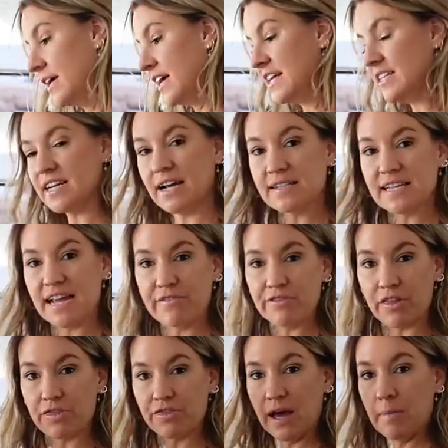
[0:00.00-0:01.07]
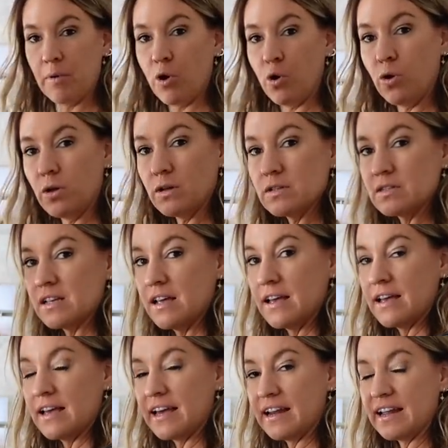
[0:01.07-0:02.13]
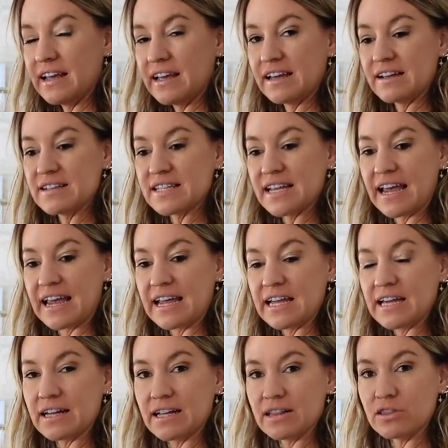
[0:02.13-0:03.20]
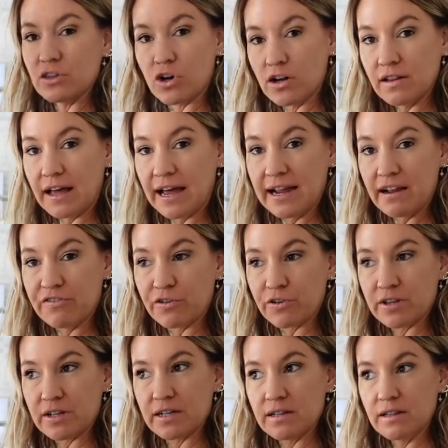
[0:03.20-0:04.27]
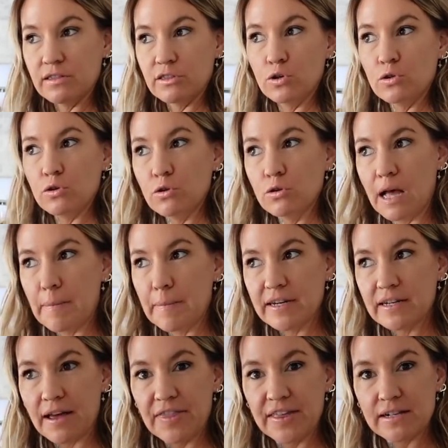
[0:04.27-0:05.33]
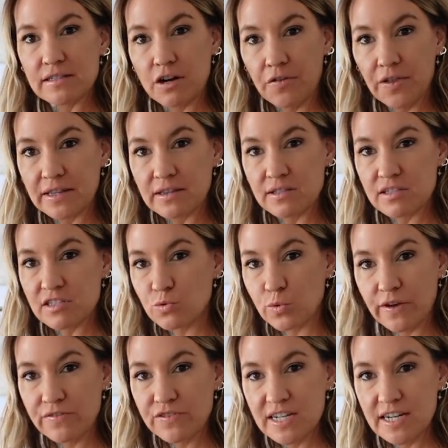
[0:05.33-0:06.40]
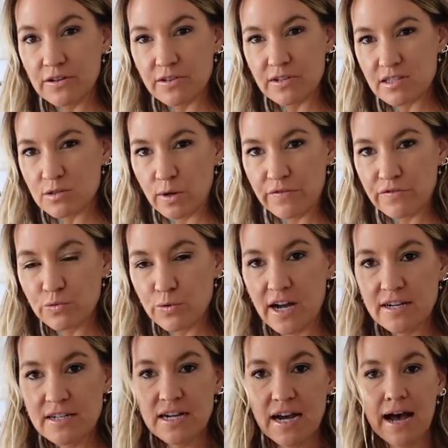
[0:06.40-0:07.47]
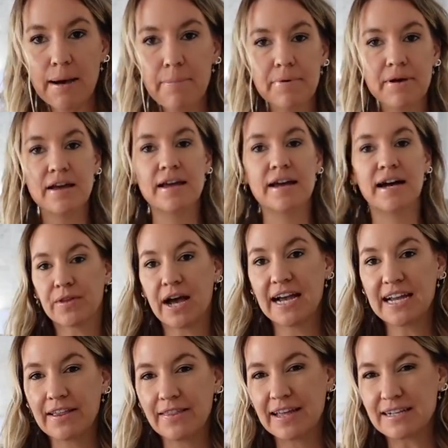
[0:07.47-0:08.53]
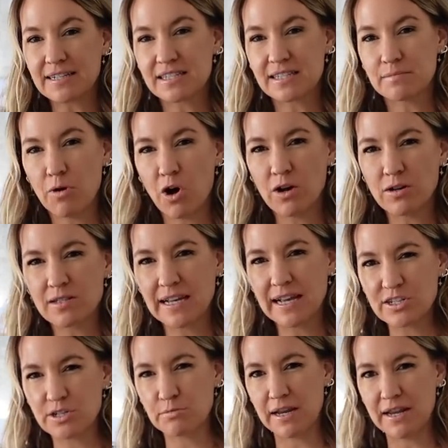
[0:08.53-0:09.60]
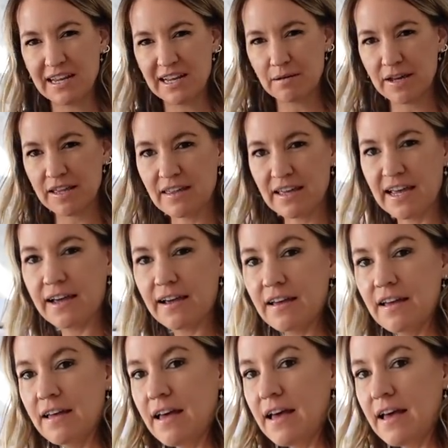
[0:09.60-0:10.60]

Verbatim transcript: It does have the thumb holes. It is a lookalike for the Lululemon. I think it's called like the Swifty or the Swift Run top. I get like a small slash medium, I think.